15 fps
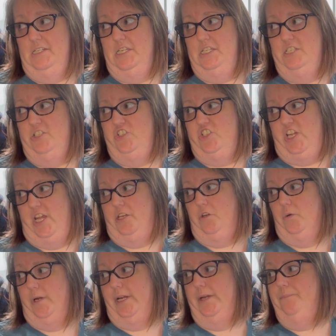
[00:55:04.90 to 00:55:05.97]
in
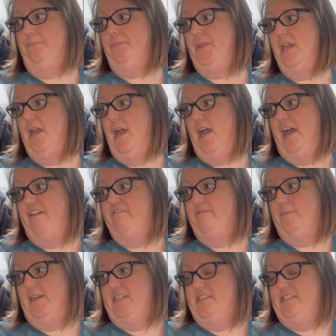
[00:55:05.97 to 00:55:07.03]
January. I've
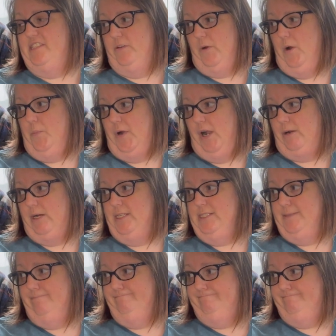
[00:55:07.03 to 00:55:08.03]
made zero progress.